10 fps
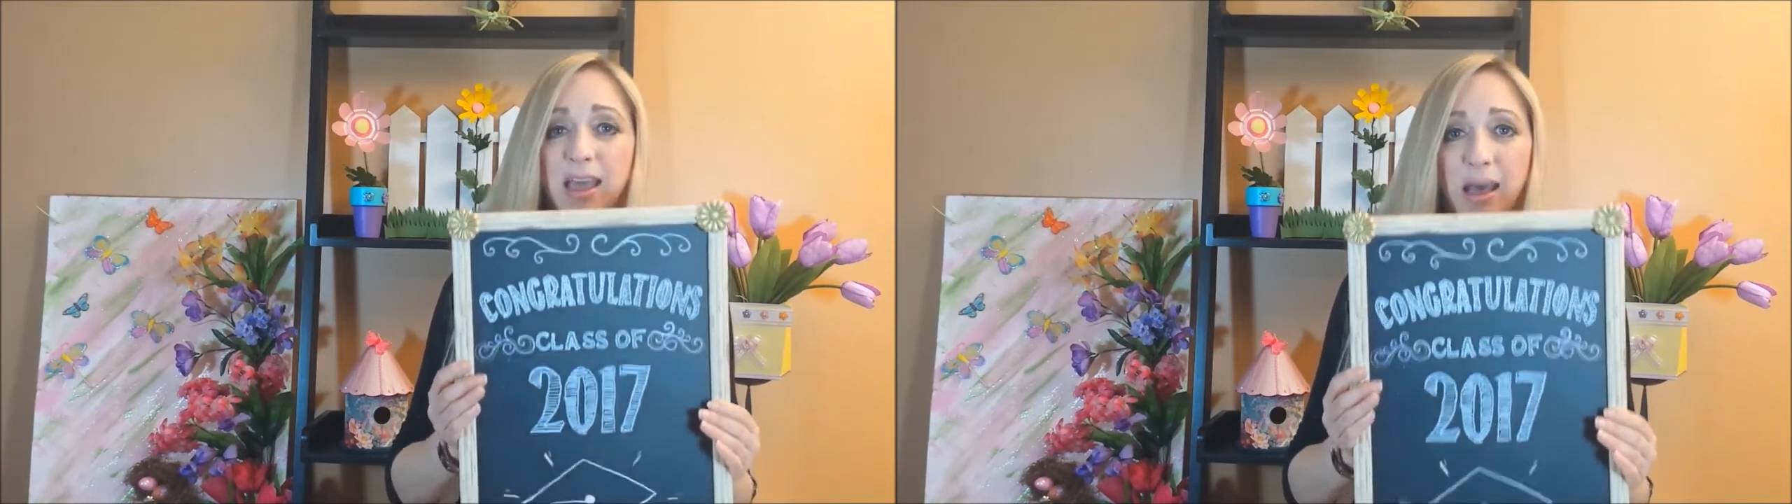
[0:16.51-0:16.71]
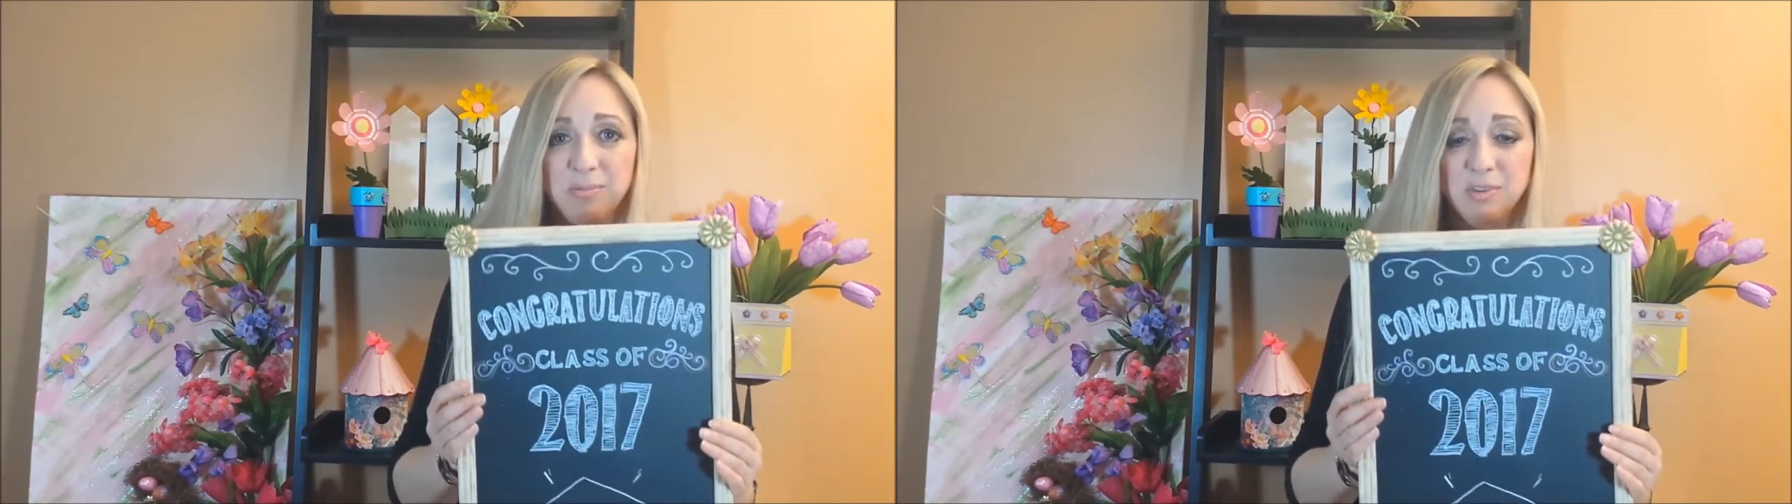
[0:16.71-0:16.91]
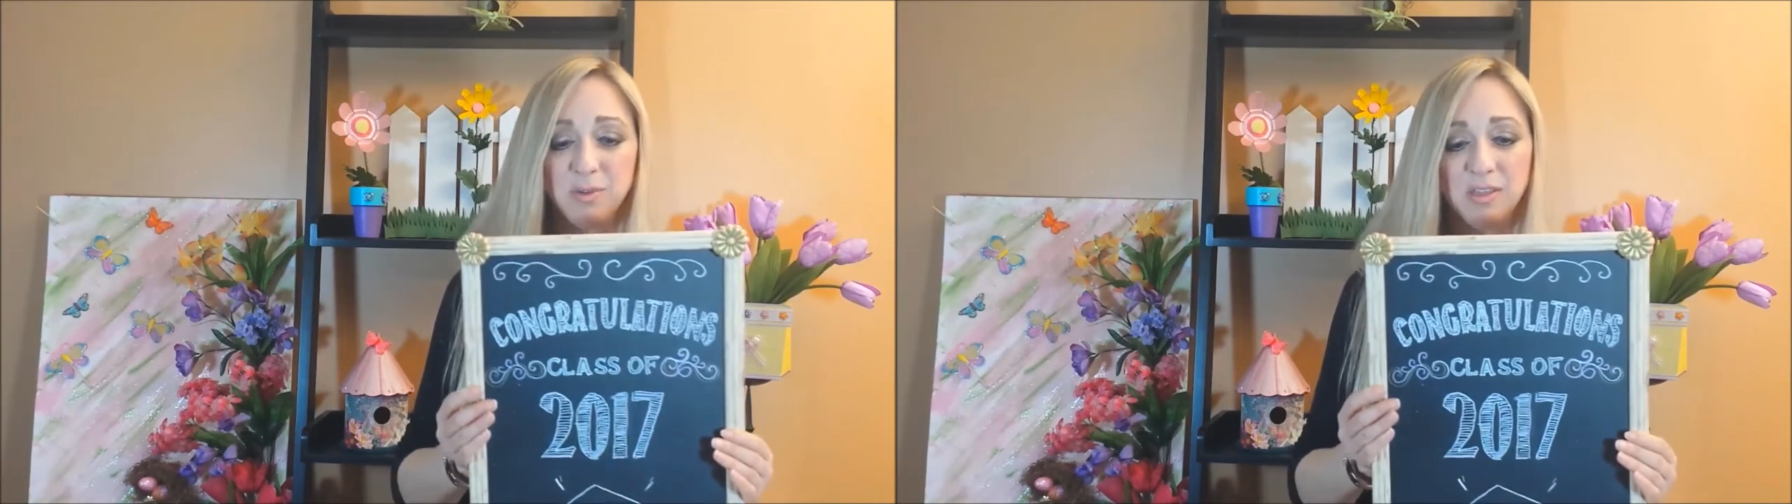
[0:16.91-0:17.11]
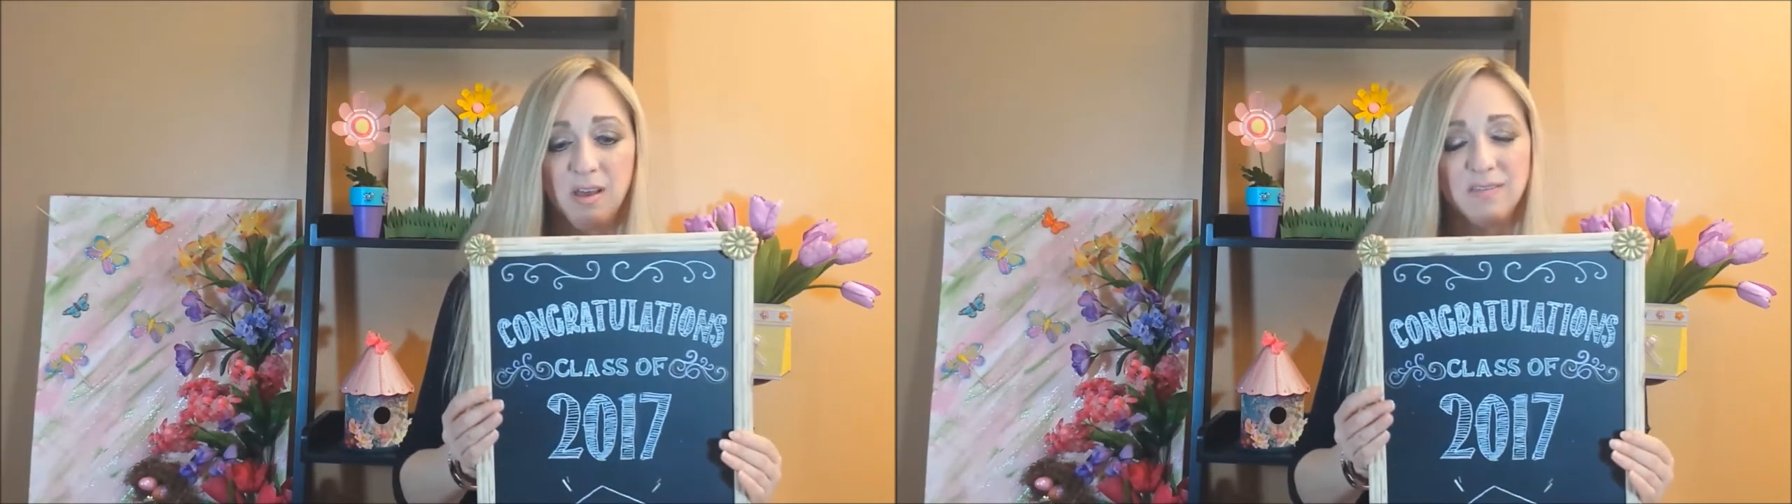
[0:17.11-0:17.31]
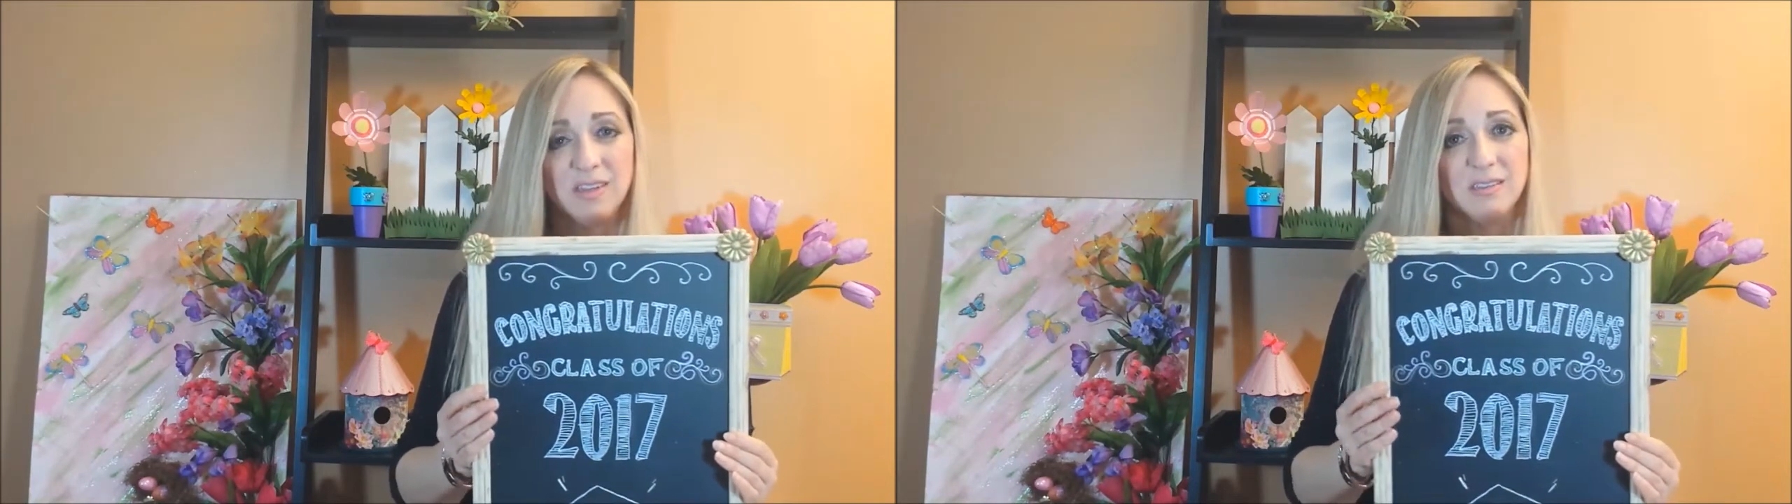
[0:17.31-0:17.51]
absolutely
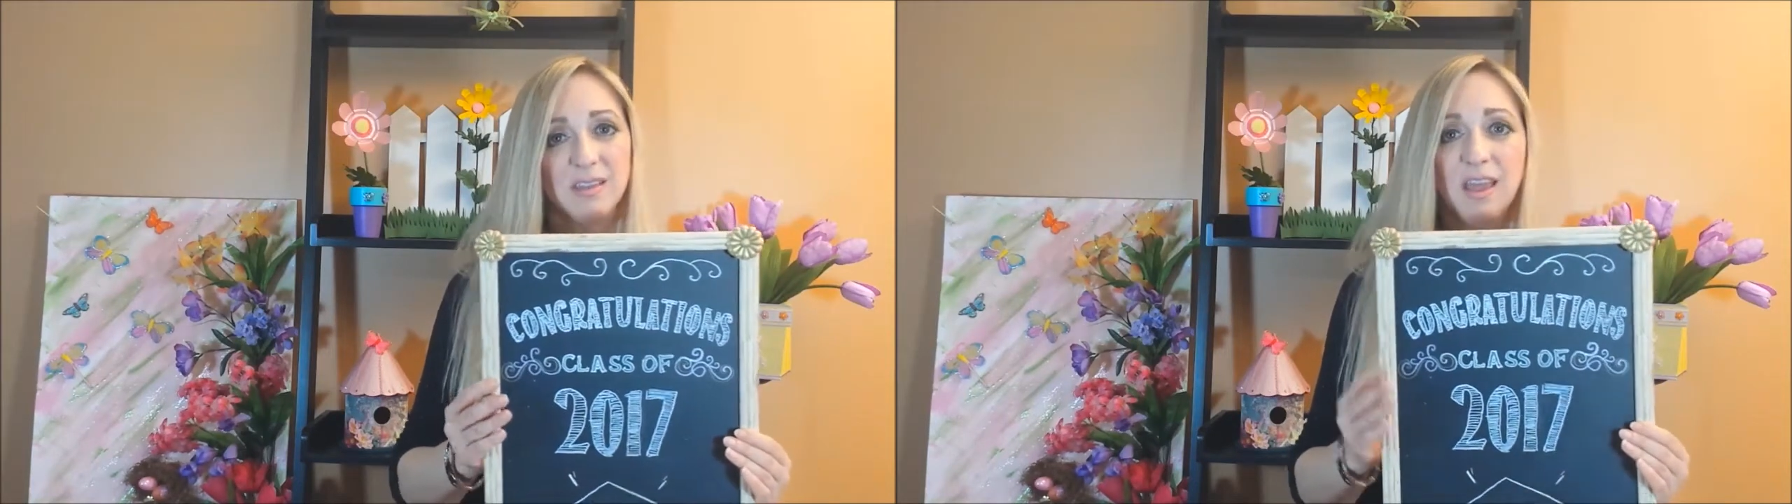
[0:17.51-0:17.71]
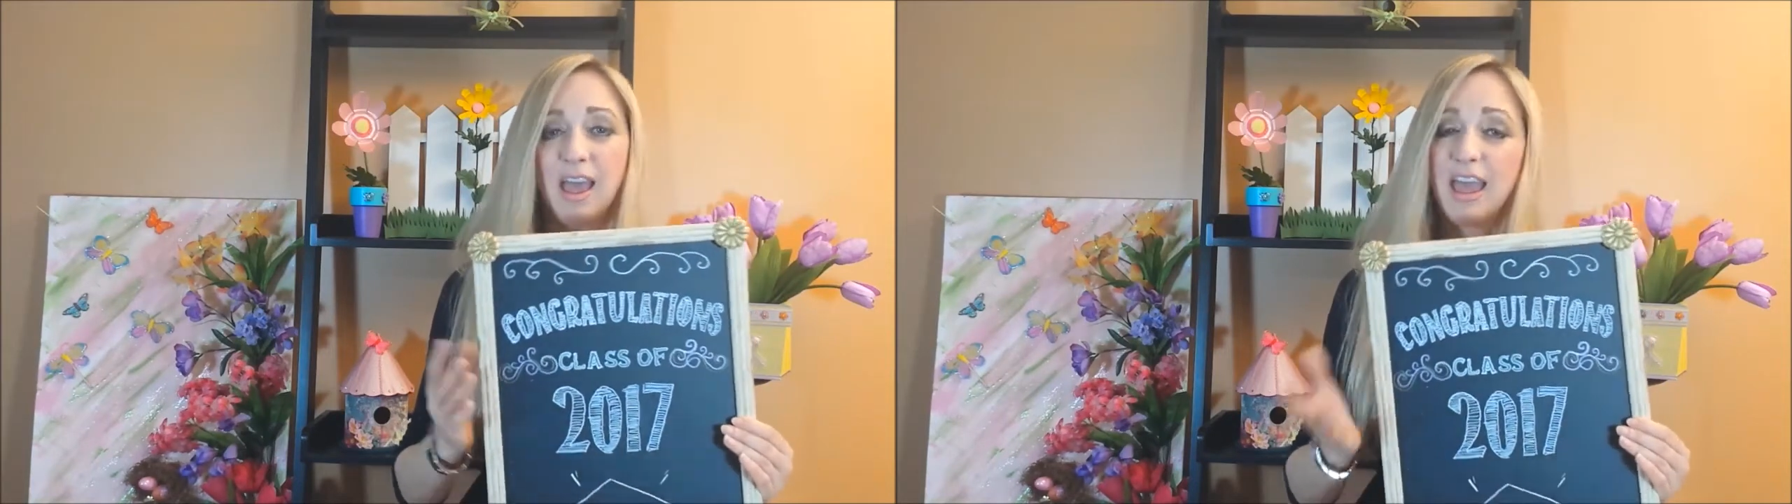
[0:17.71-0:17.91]
love these.